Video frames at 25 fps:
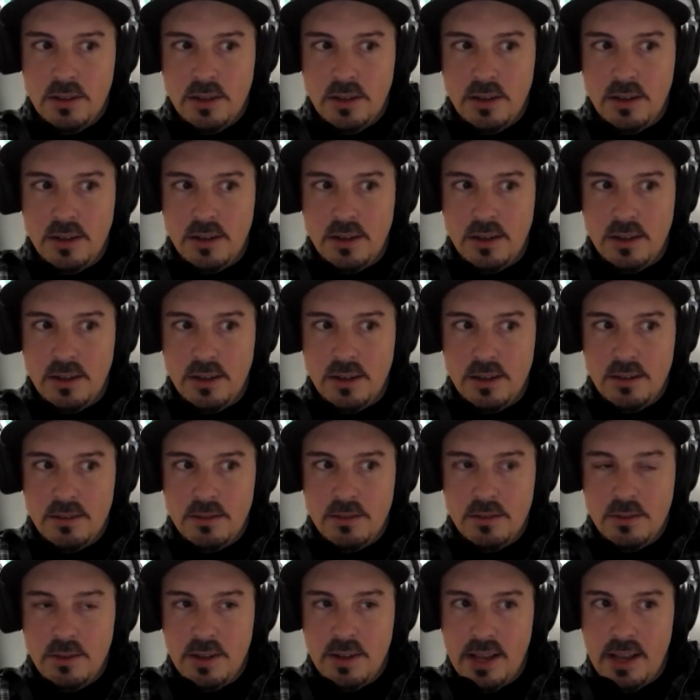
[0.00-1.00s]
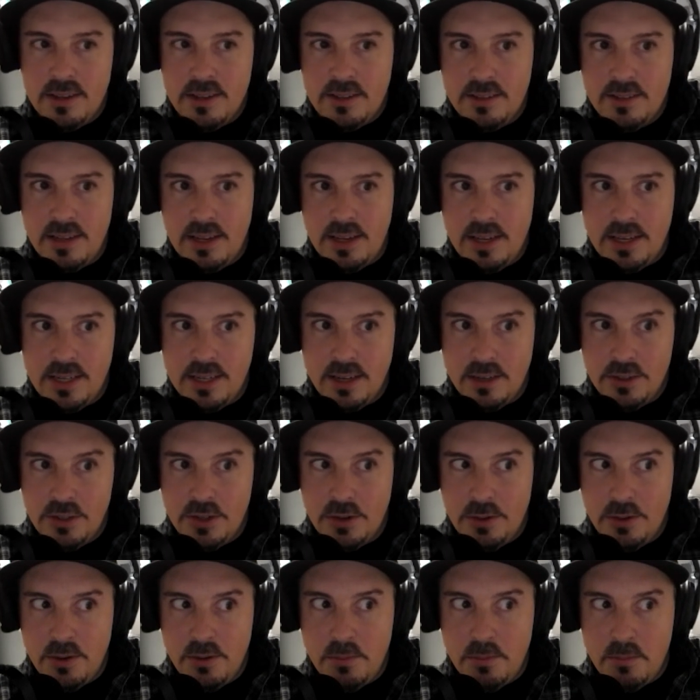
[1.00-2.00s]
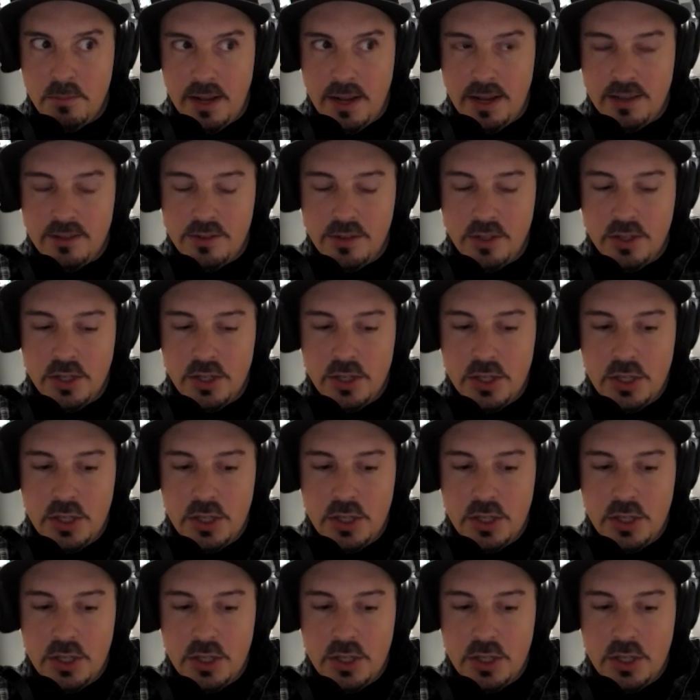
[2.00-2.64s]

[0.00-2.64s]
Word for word: uh, as a dungeon master,